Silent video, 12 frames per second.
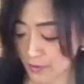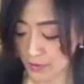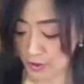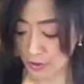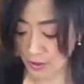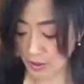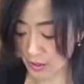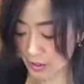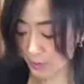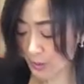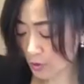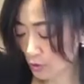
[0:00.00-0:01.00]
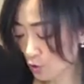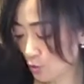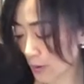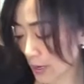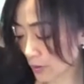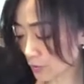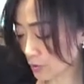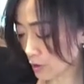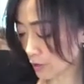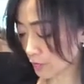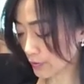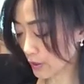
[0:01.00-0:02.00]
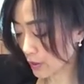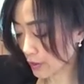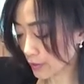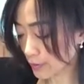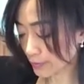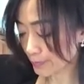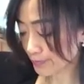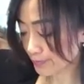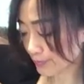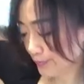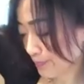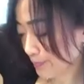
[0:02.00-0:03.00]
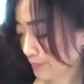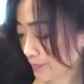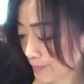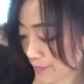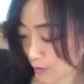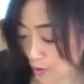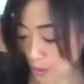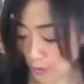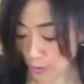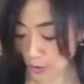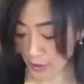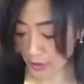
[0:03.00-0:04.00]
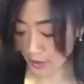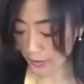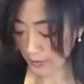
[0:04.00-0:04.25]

So this is about 2 pounds of ground pork,